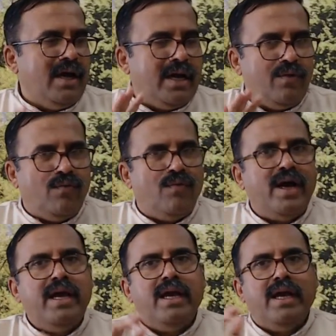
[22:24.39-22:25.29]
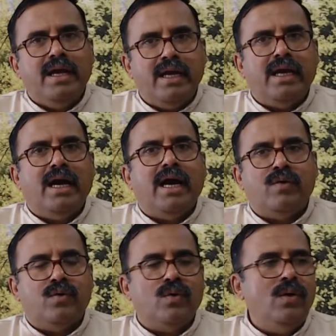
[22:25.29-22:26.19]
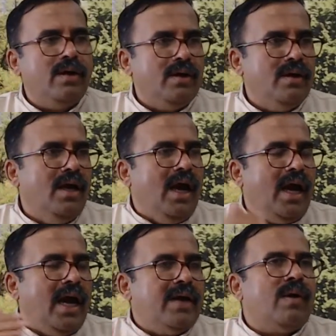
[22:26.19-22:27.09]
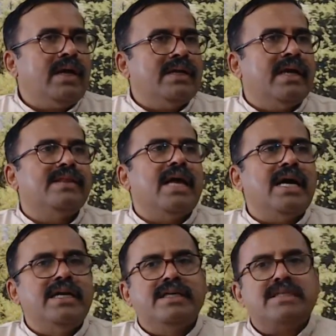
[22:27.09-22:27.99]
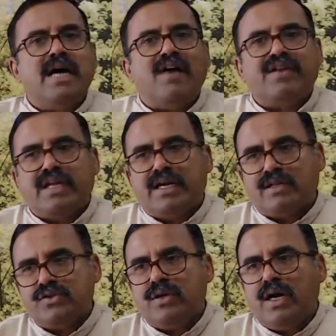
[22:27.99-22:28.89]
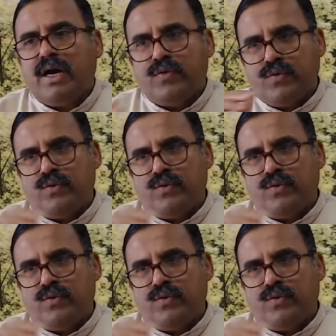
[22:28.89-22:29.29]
And why I have told, and what the Gnani does after that also I have